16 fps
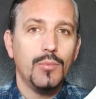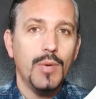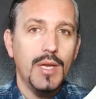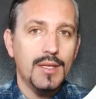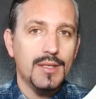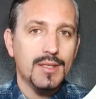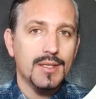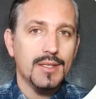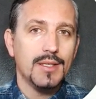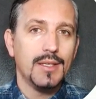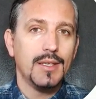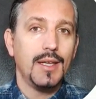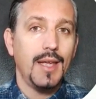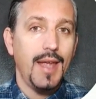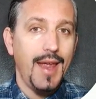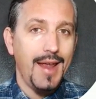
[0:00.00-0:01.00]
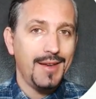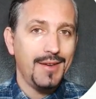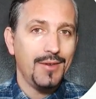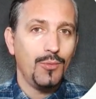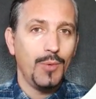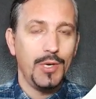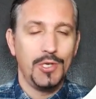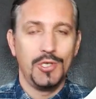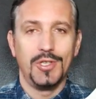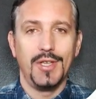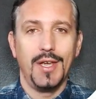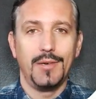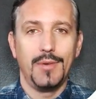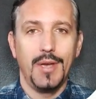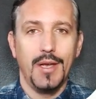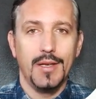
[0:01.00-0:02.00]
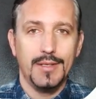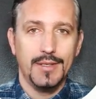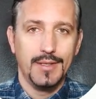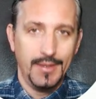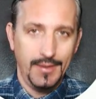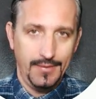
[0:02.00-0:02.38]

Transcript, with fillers: breeds and widget areas.